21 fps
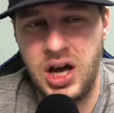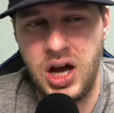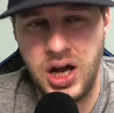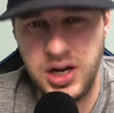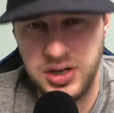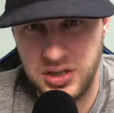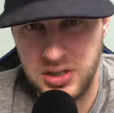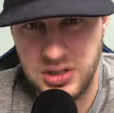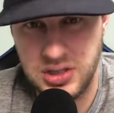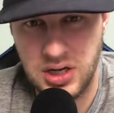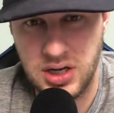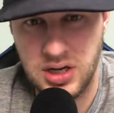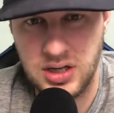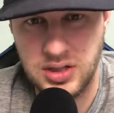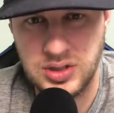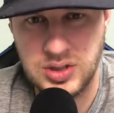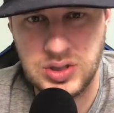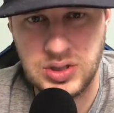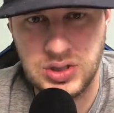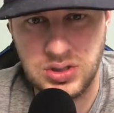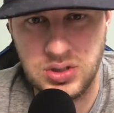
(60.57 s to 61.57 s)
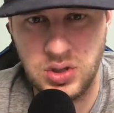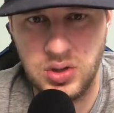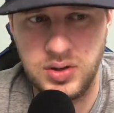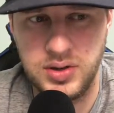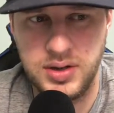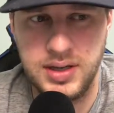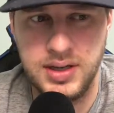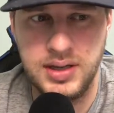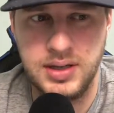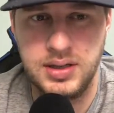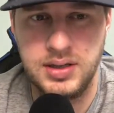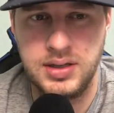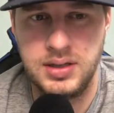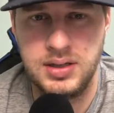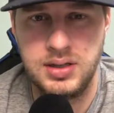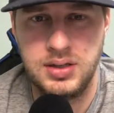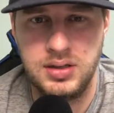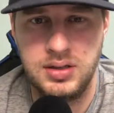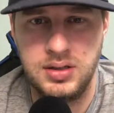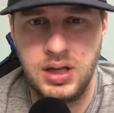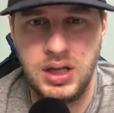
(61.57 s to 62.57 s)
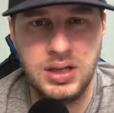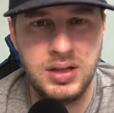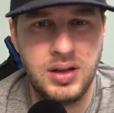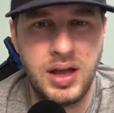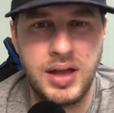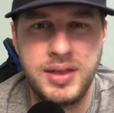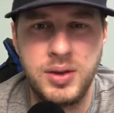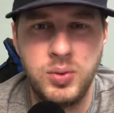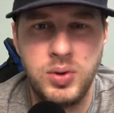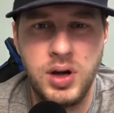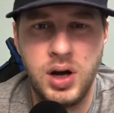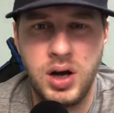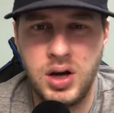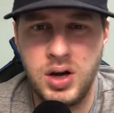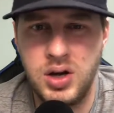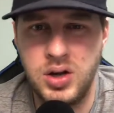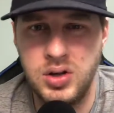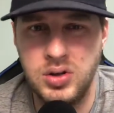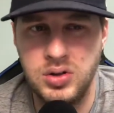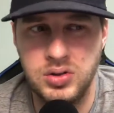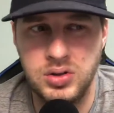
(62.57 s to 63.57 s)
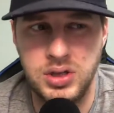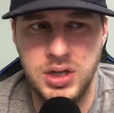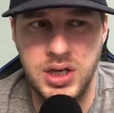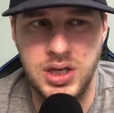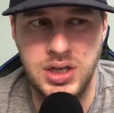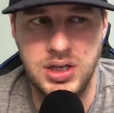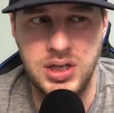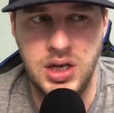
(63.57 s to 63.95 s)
underdog story. I think we all can